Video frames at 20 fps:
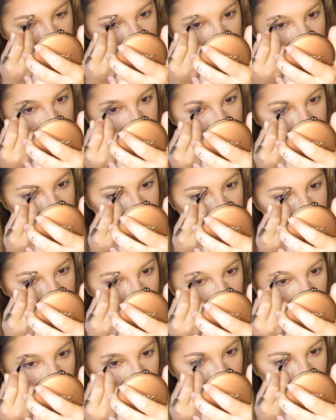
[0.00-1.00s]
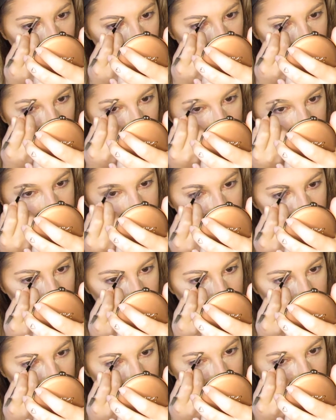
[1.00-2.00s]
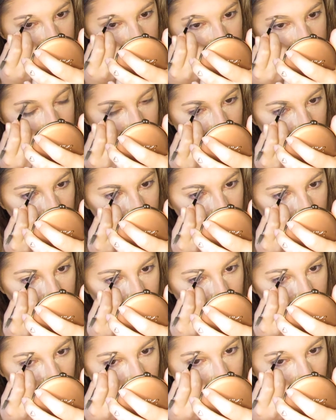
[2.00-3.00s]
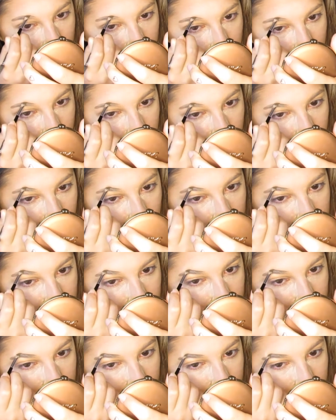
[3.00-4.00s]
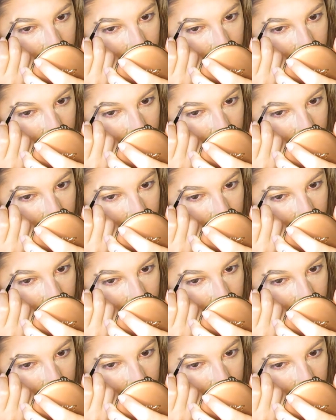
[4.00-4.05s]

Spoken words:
they're supposed to be a little, like, you know, they're supposed to be sleek or whatever.